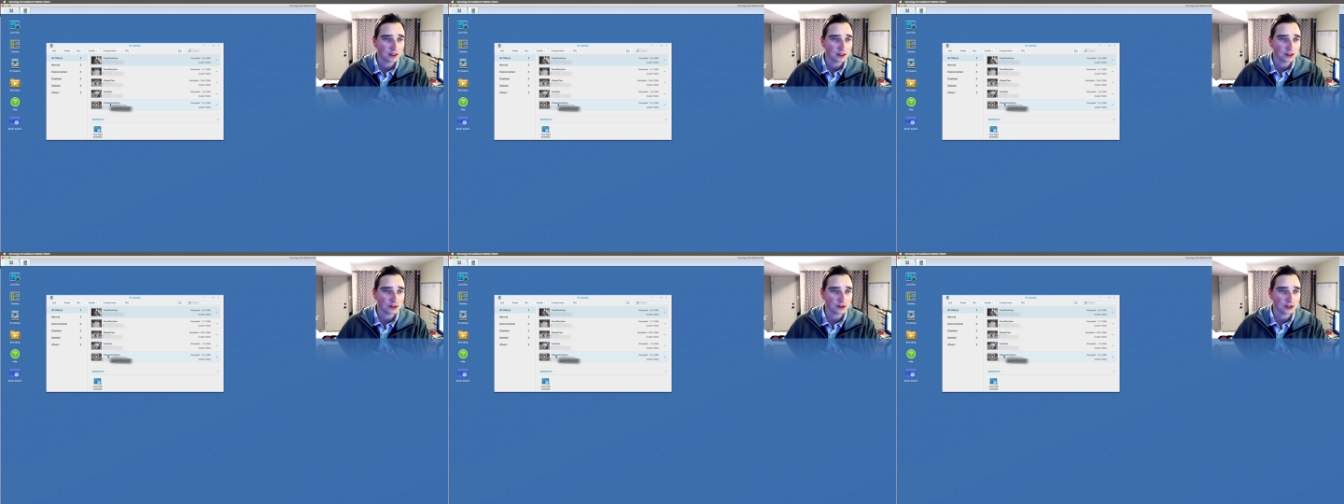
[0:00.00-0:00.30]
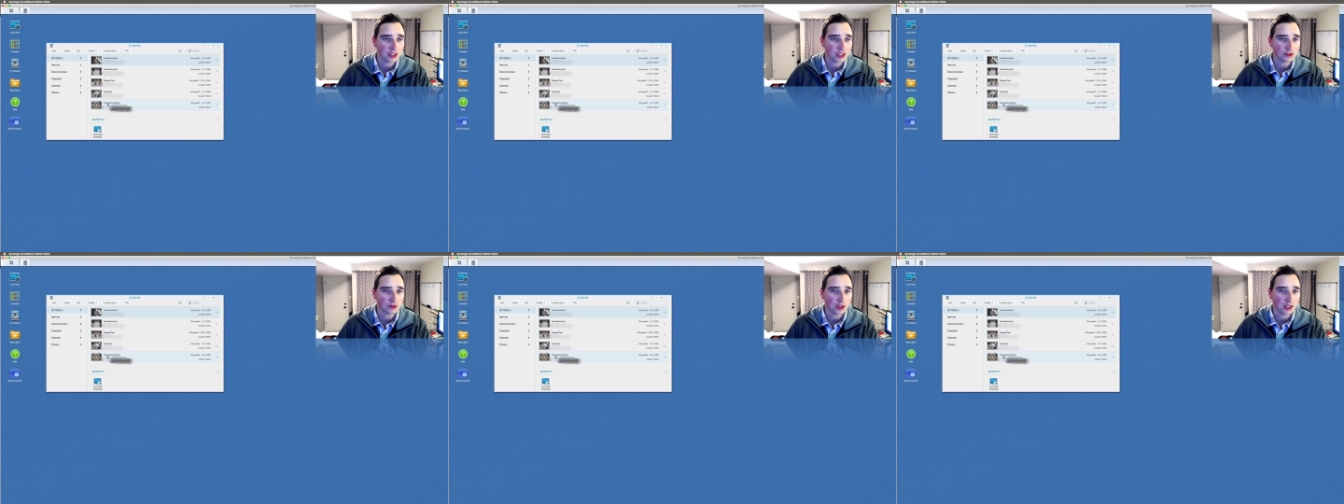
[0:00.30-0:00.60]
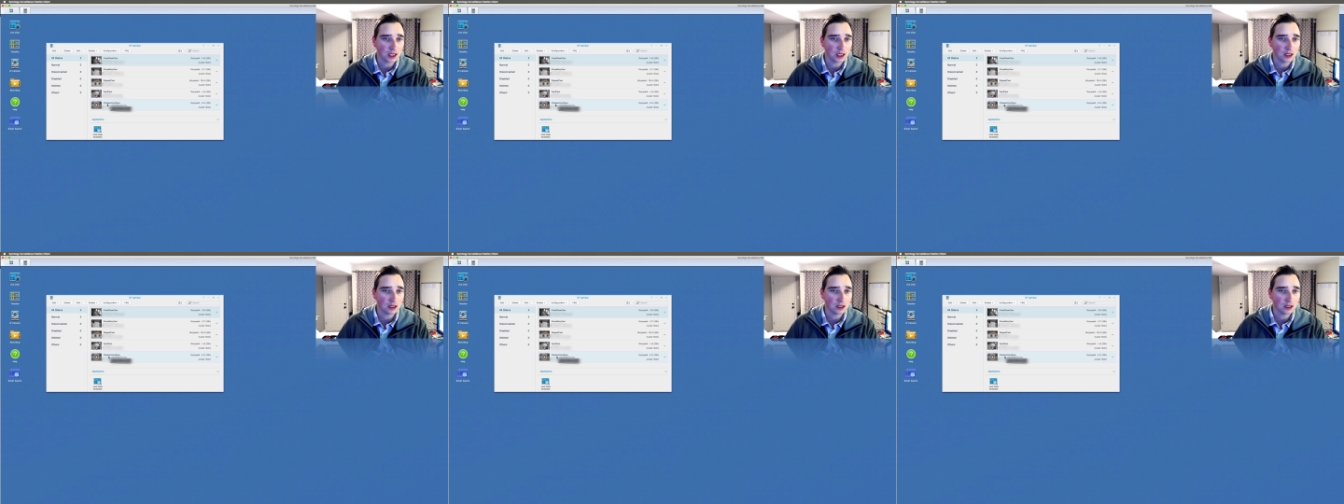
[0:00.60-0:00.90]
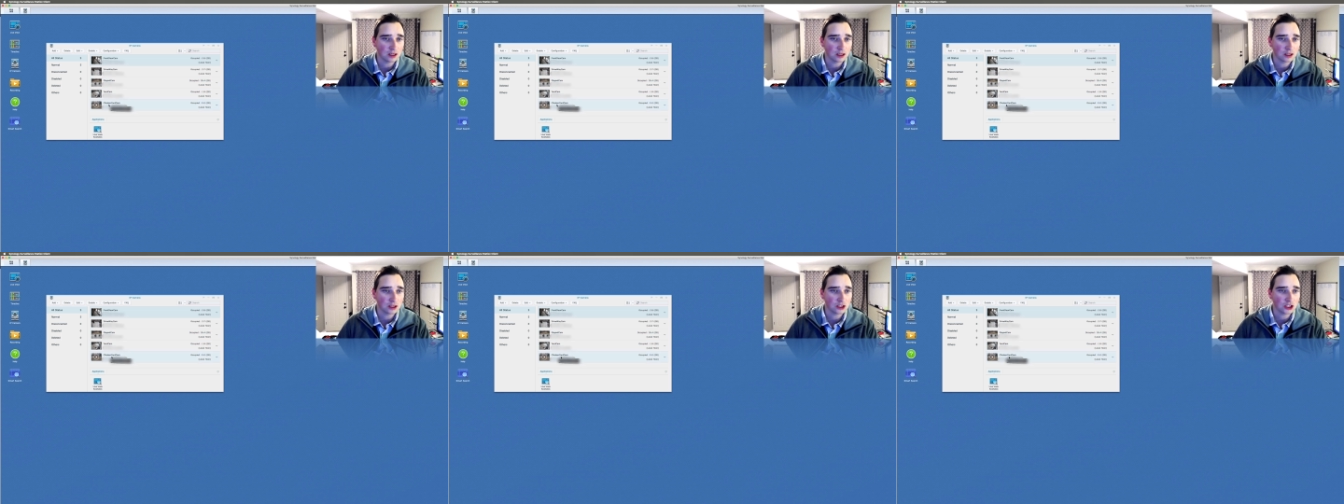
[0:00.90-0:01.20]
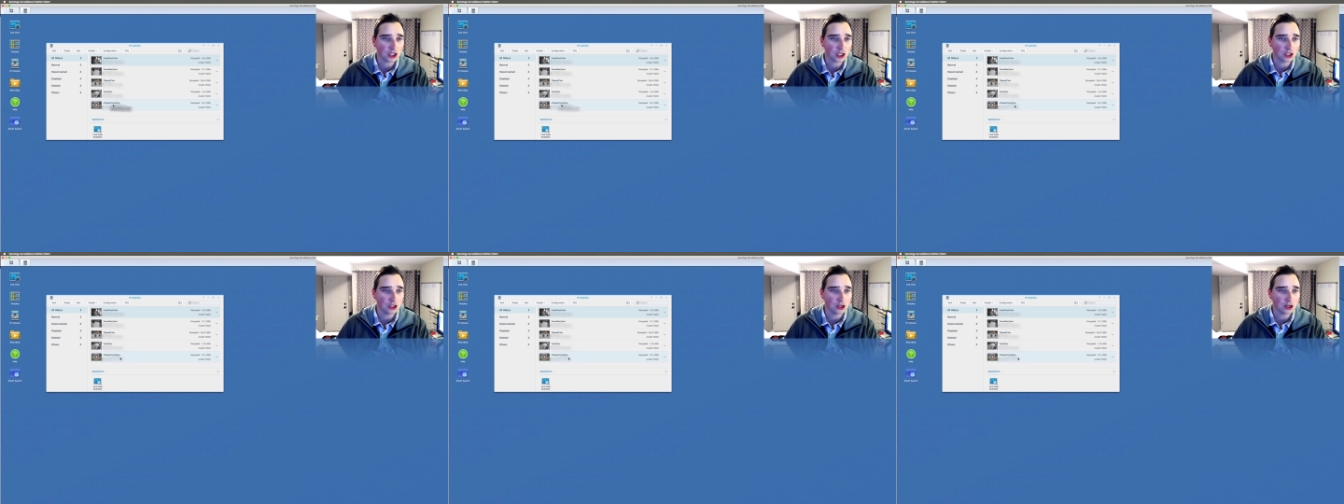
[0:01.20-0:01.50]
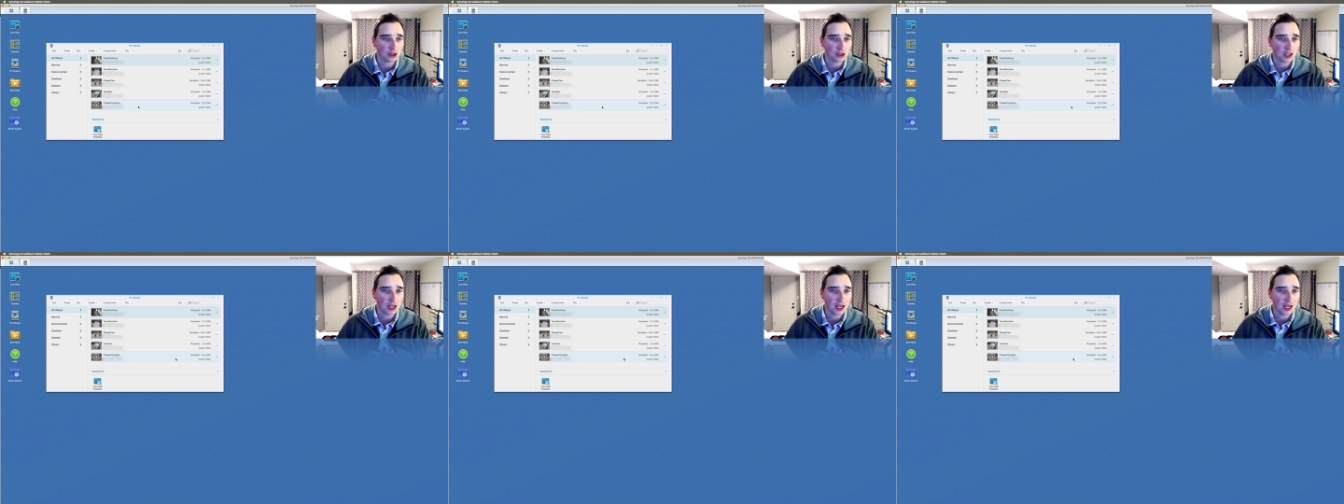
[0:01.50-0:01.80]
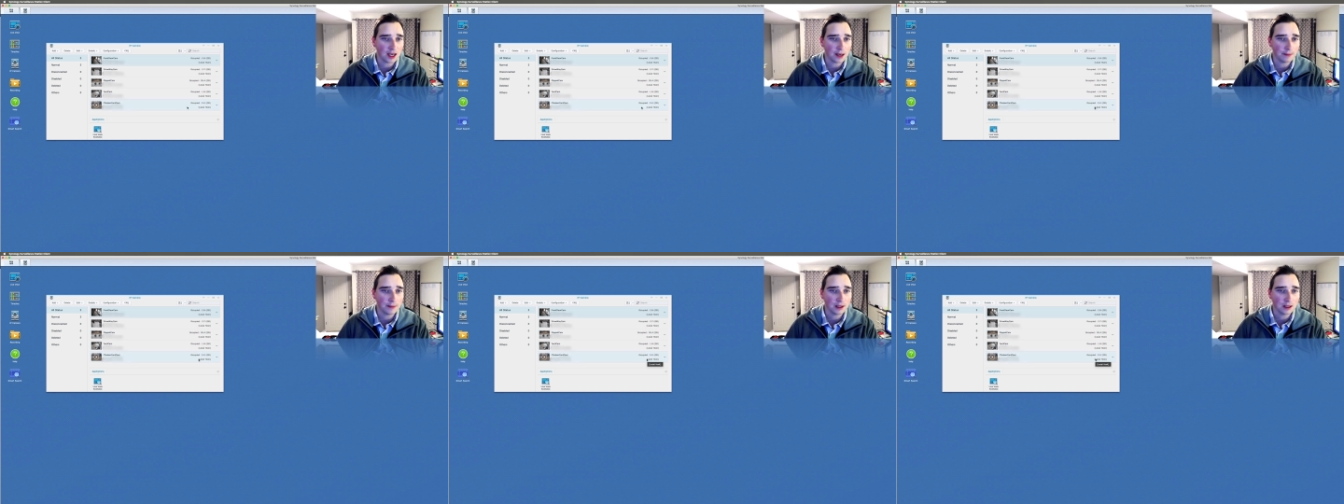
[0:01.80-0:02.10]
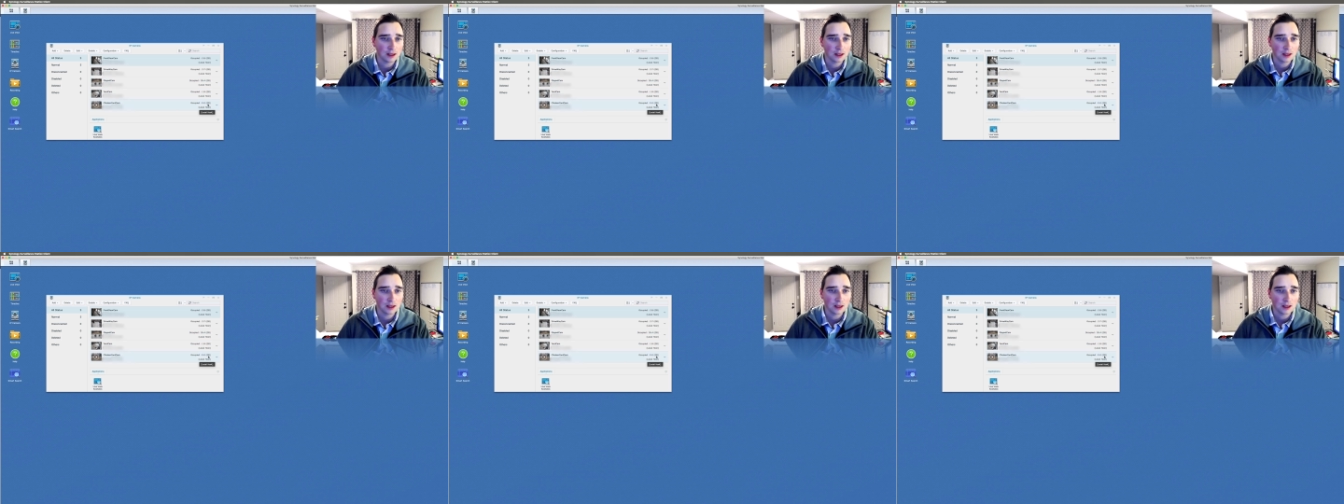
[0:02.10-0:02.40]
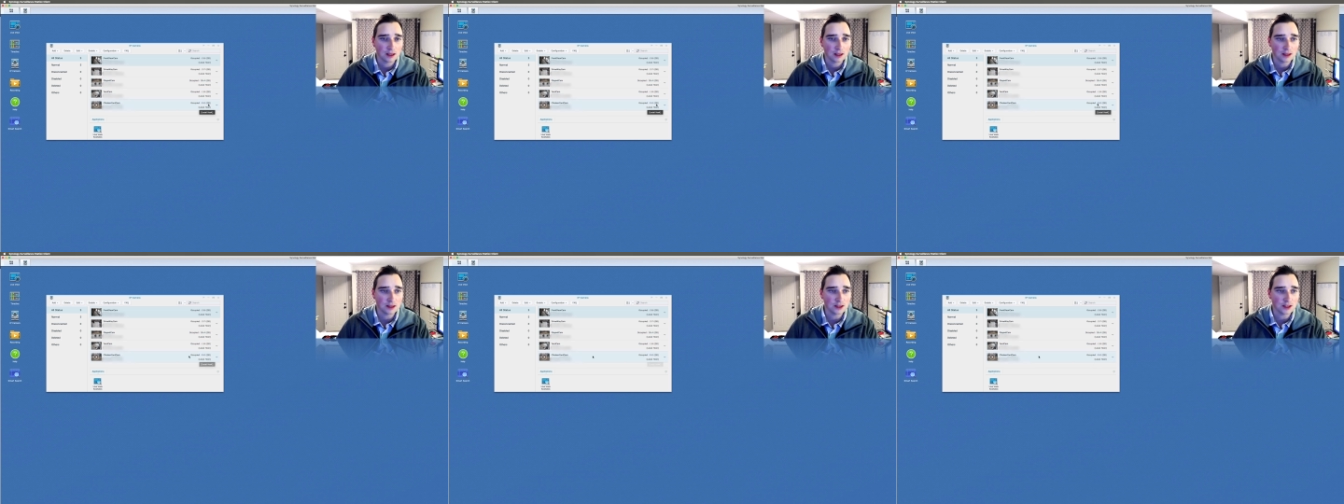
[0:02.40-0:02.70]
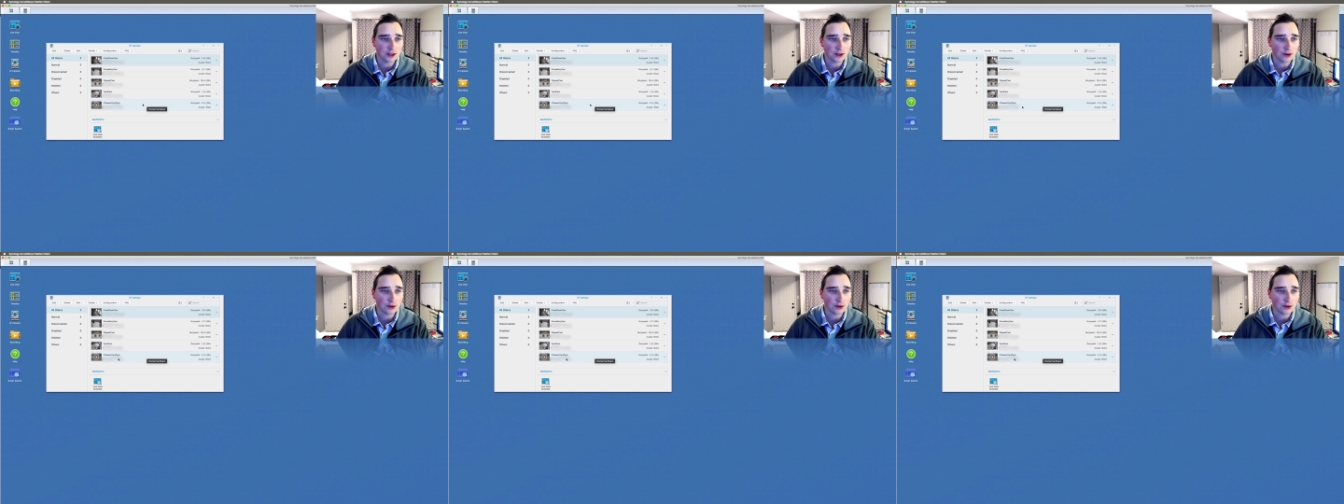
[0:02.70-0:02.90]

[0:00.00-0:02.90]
So it says right here, chicken yard cam, zero